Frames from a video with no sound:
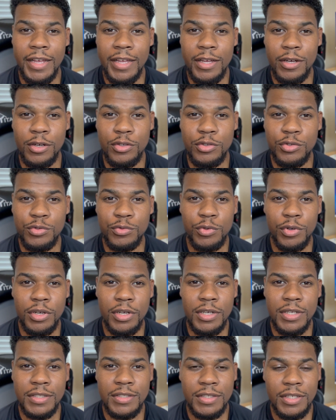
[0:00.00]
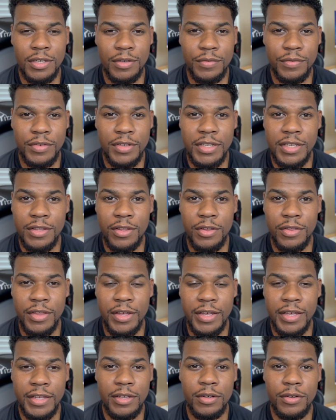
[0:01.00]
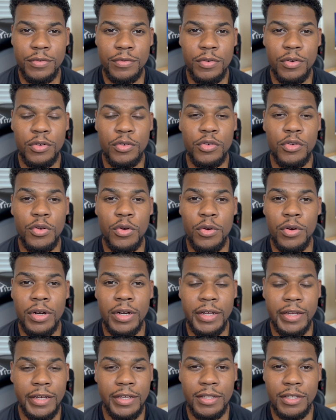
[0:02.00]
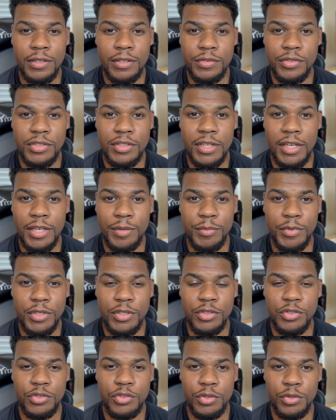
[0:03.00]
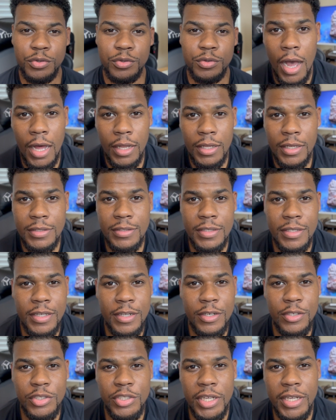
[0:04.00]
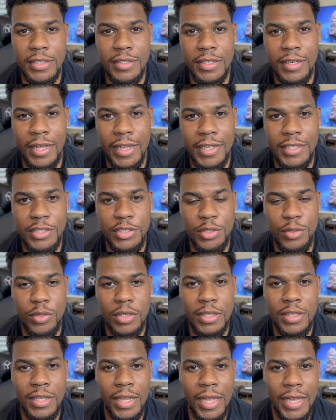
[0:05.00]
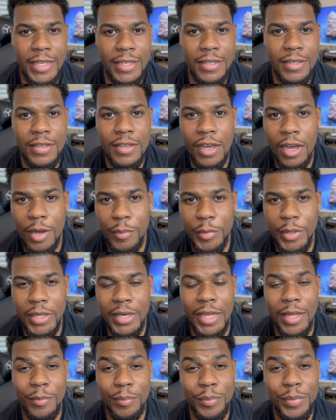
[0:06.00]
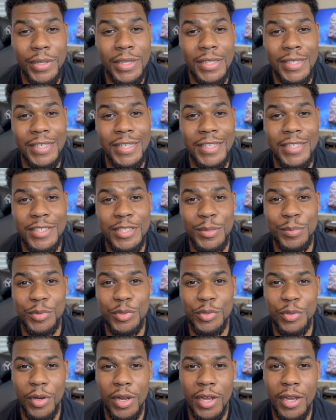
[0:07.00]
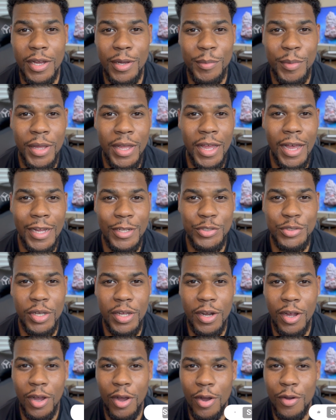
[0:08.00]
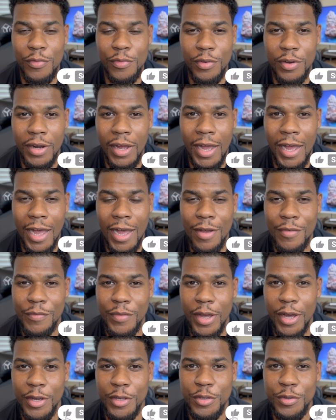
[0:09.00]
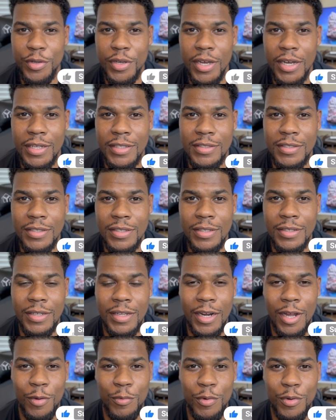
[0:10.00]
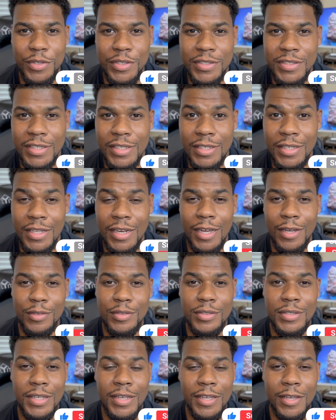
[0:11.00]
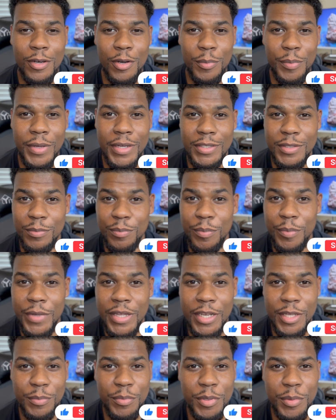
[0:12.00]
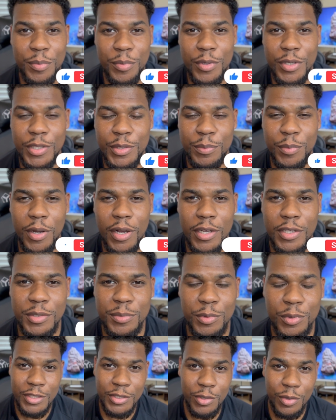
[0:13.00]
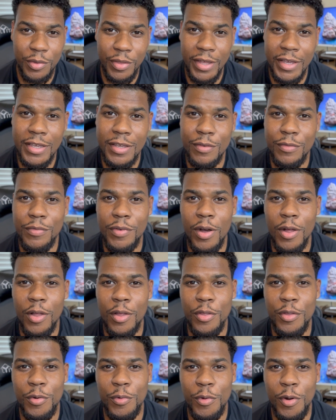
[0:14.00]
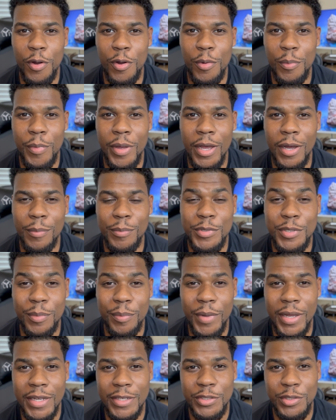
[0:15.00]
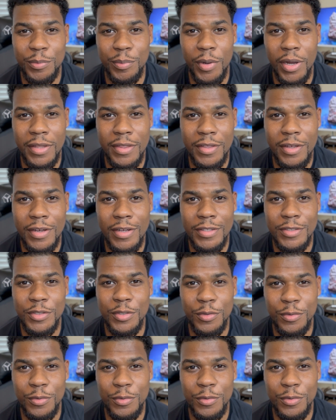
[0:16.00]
else runs if neither the if nor elif statement is true. like to interject and ask you to like, comment, and please subscribe. I try to offer high value content, and I want this to get out to help as many people as possible so they can follow the roadmap to master Python too.